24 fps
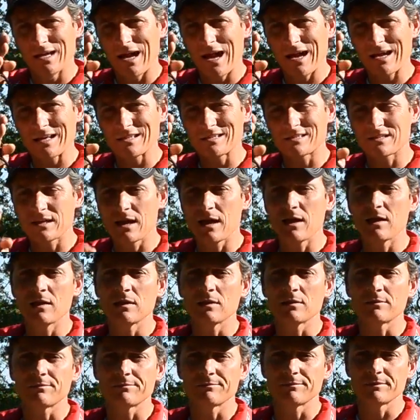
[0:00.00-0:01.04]
can
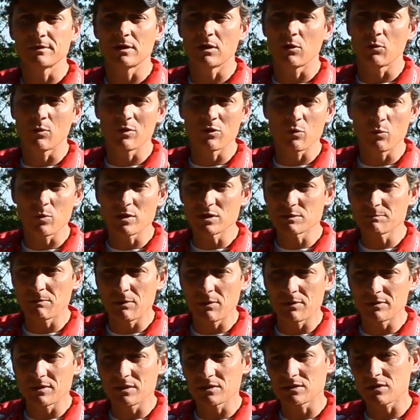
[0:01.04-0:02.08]
tell, when the wind's
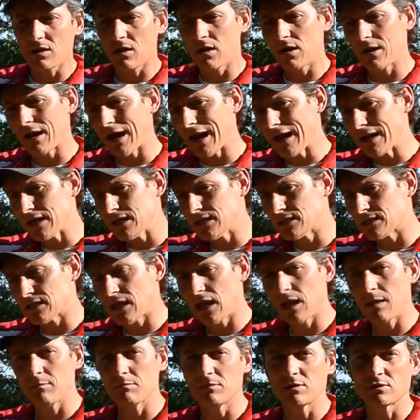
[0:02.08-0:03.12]
blowing this hard, I need to
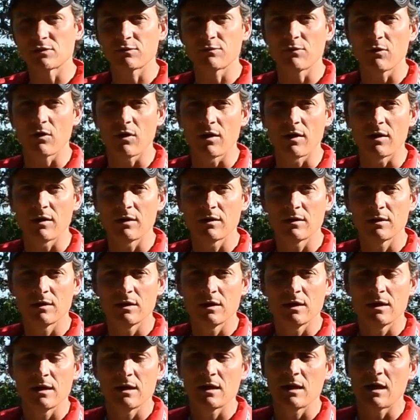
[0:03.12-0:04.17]
aim this far.
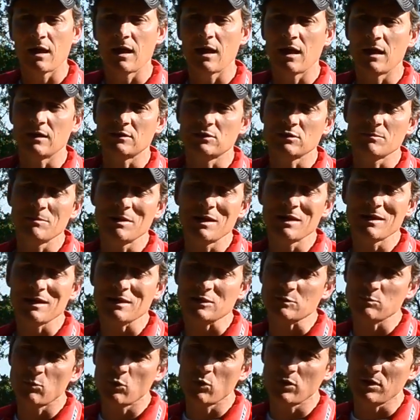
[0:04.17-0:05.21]
And to me,
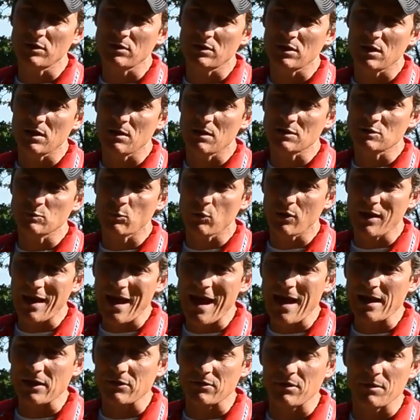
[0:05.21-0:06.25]
it's more
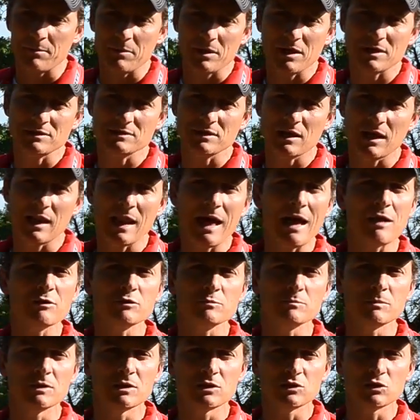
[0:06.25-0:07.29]
accurate because it
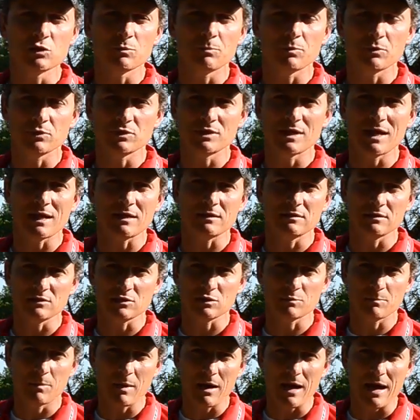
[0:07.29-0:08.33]
allows me to protect the
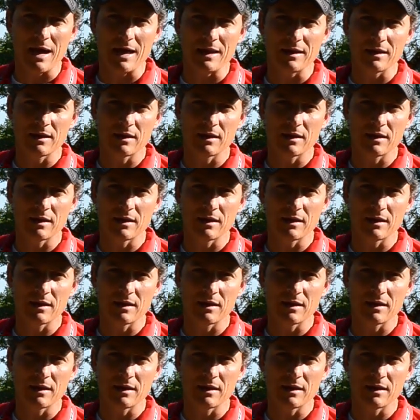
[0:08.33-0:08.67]
spot.